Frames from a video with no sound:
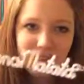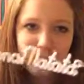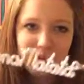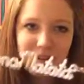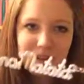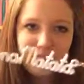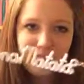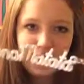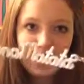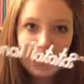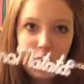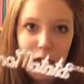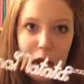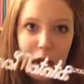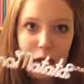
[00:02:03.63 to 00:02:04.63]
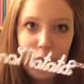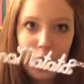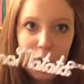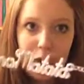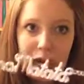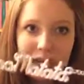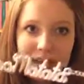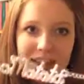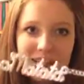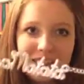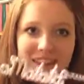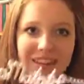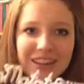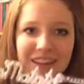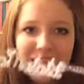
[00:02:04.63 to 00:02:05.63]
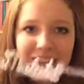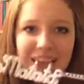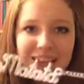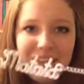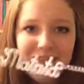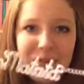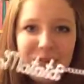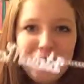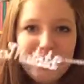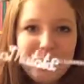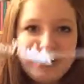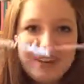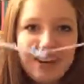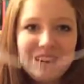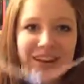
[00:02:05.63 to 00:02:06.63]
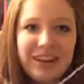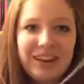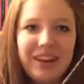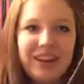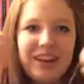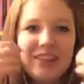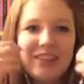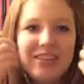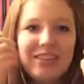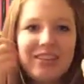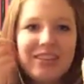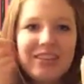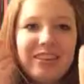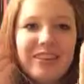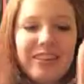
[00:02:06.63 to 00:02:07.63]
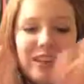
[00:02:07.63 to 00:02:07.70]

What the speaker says: Stop shaking. Ah! It says Hakuna Matata, and I just